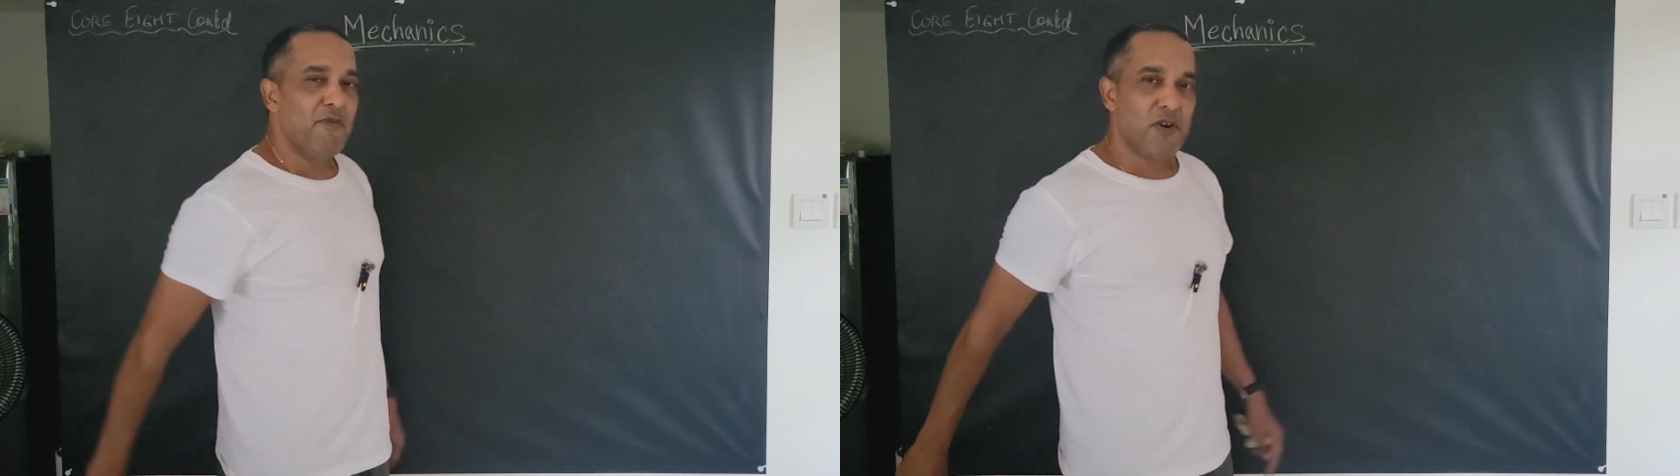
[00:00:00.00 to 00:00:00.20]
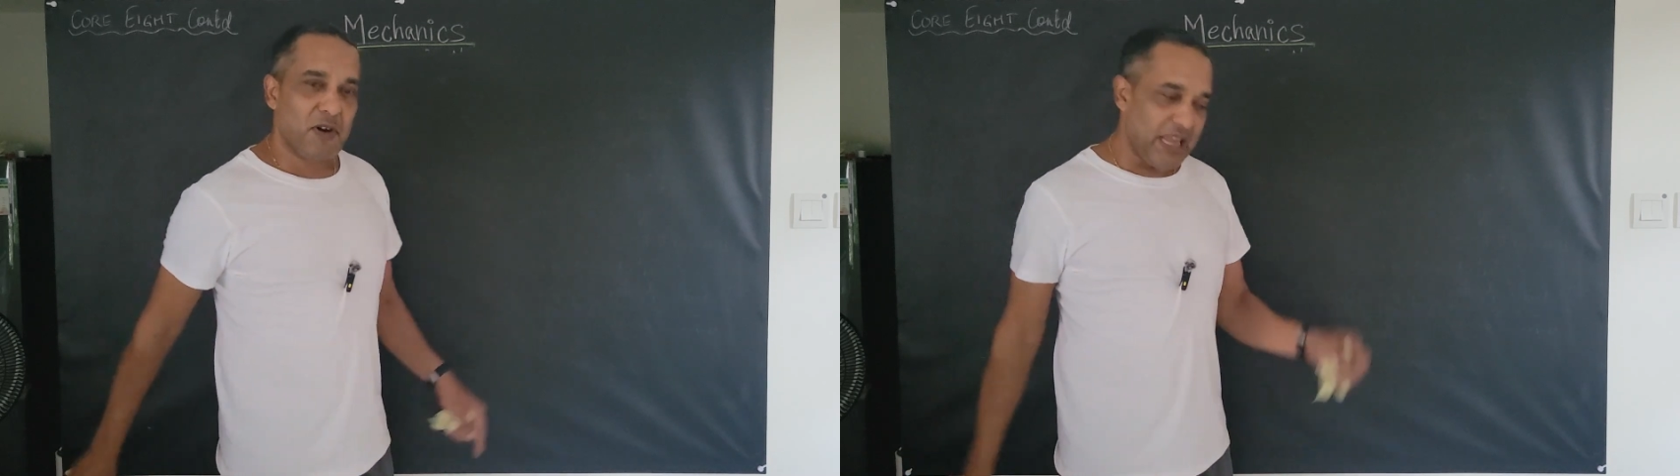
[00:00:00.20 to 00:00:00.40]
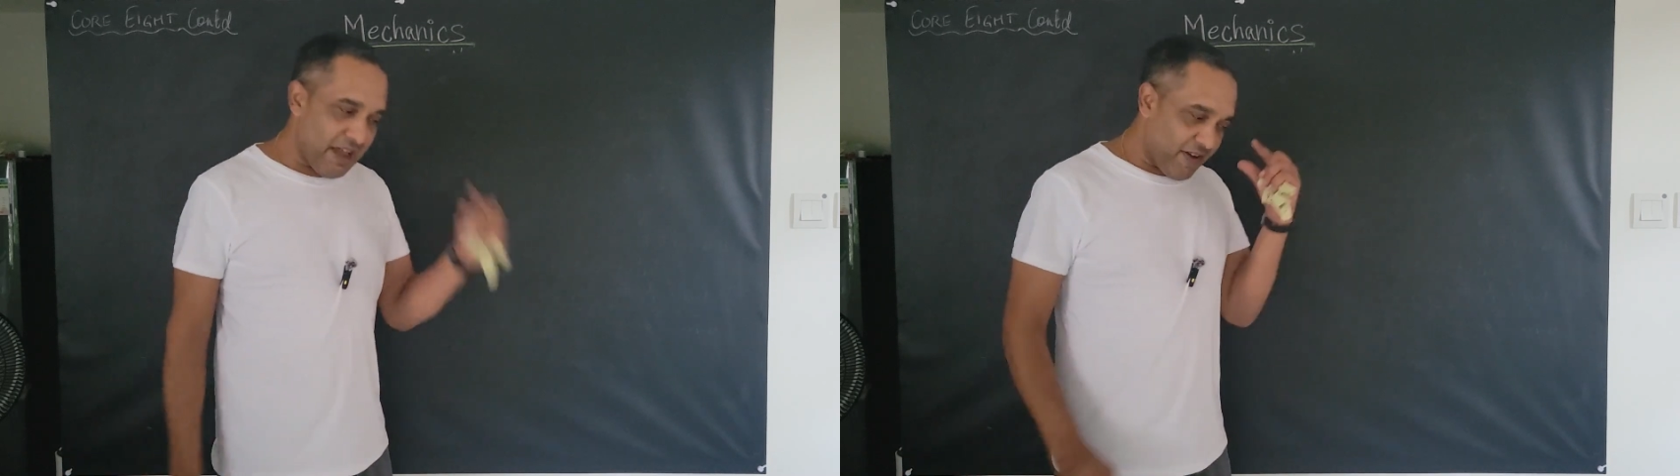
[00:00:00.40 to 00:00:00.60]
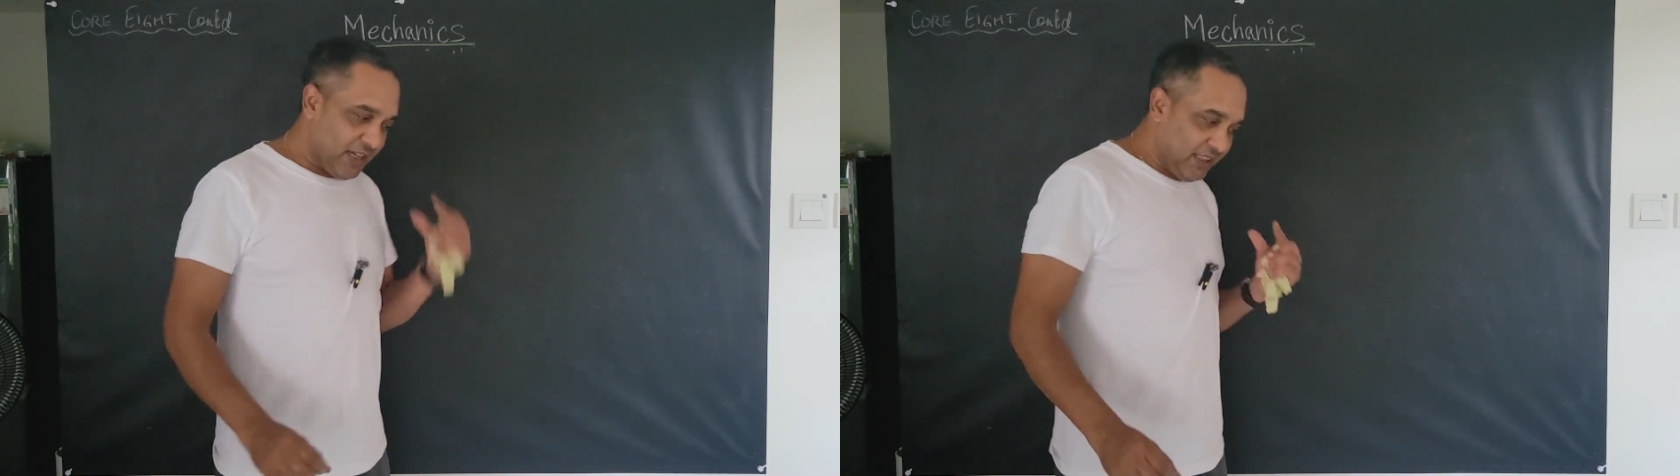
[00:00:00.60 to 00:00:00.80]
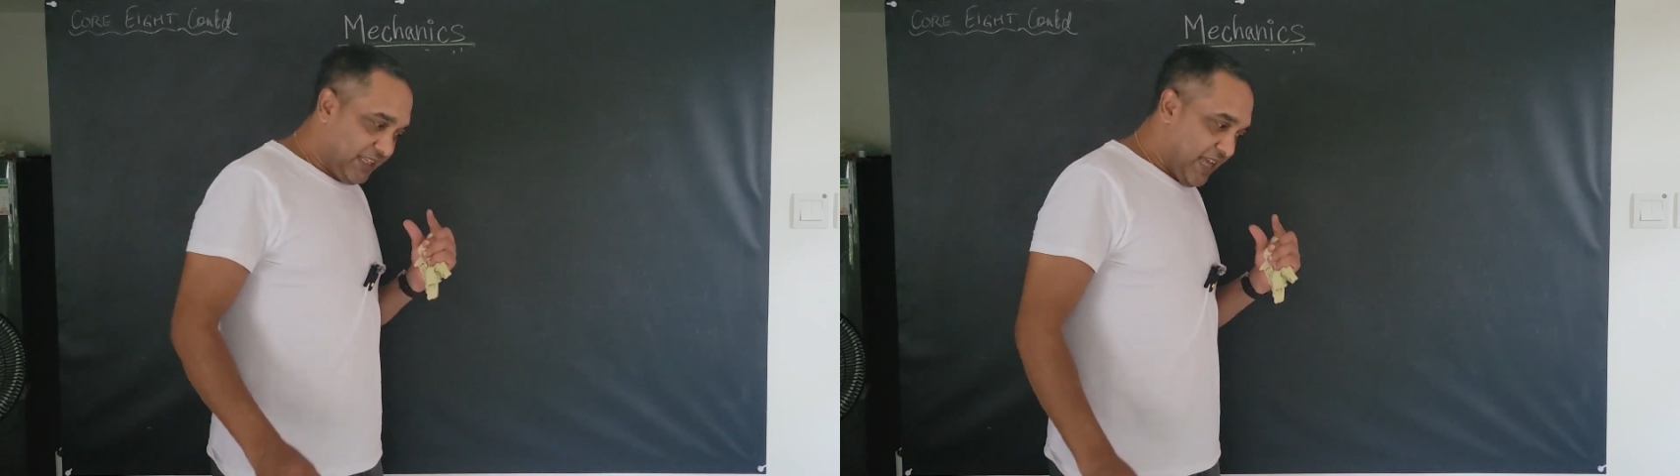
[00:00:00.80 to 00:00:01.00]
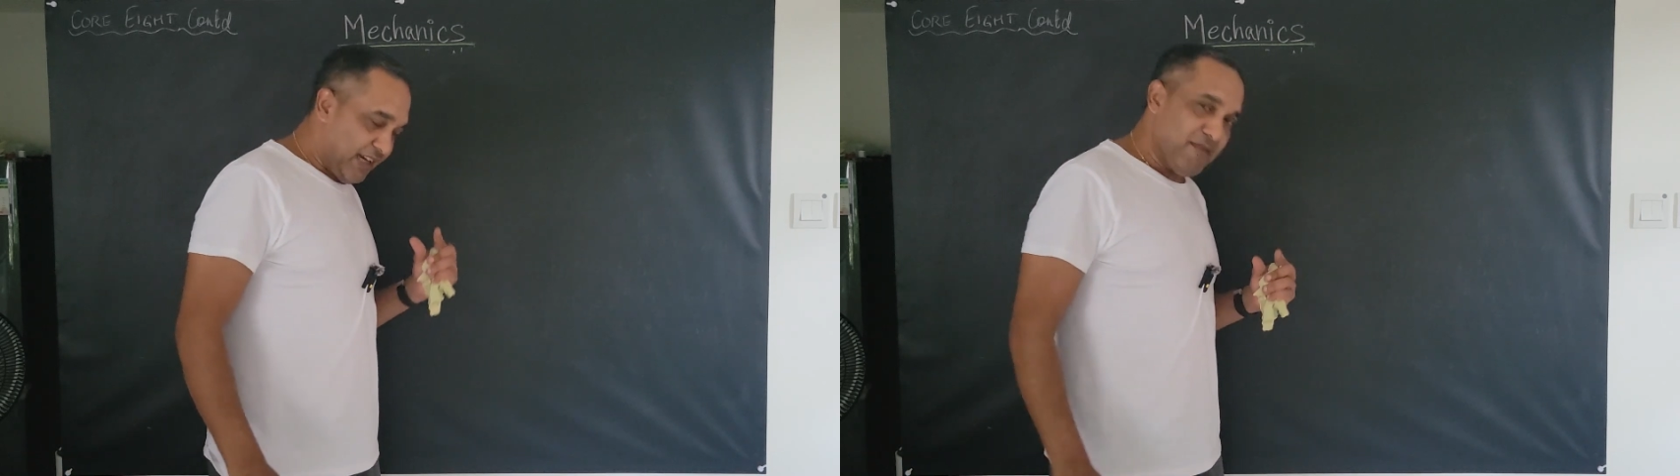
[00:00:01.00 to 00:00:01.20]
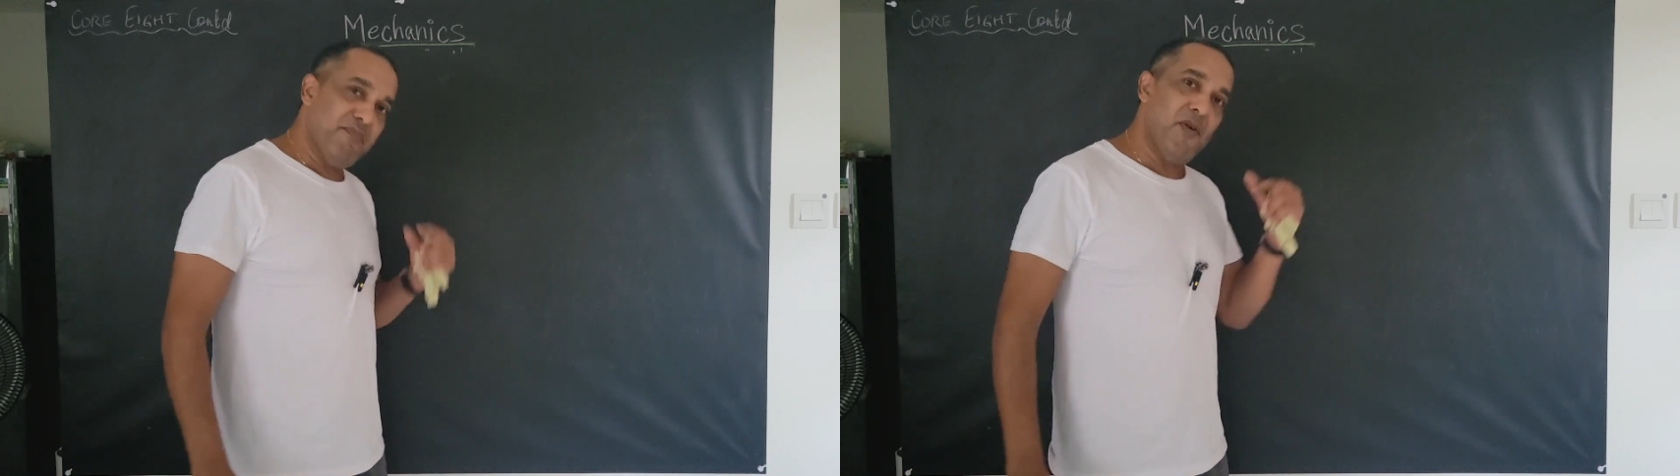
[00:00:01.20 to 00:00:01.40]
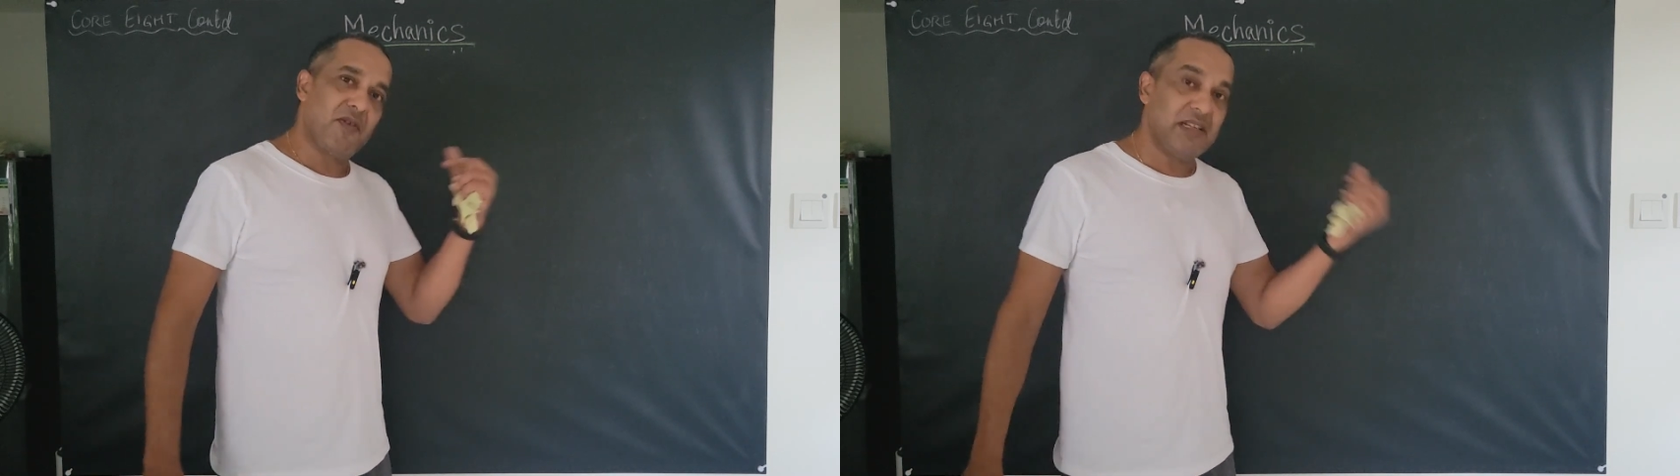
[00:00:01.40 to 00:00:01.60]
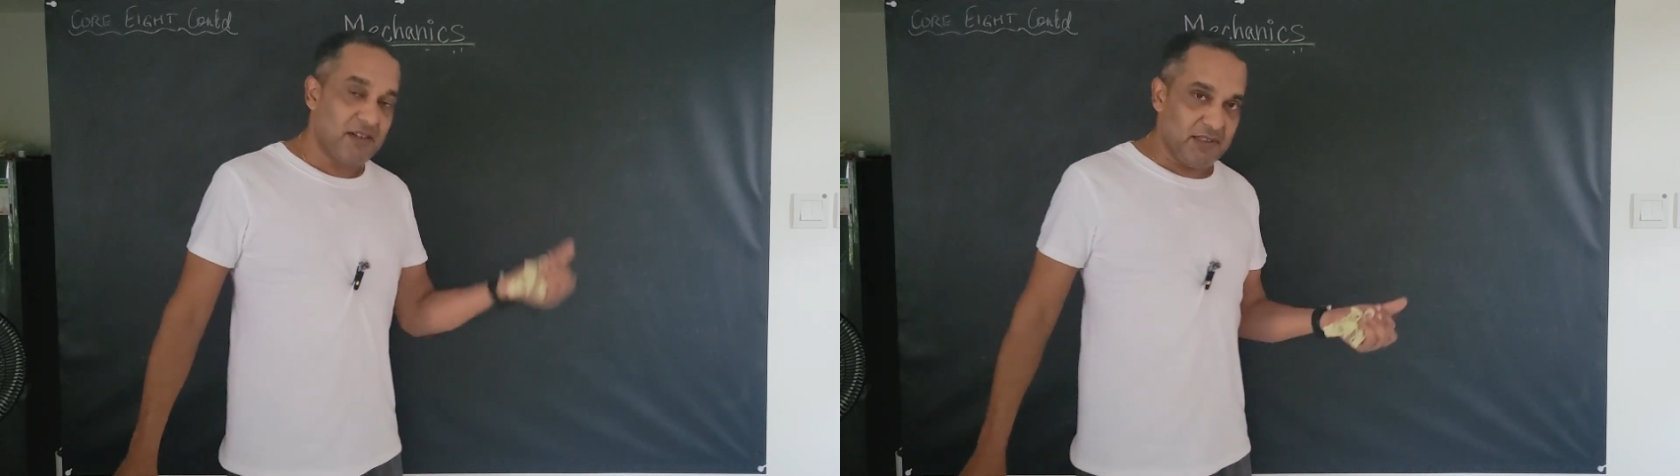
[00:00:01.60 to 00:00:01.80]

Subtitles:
would only have either the A component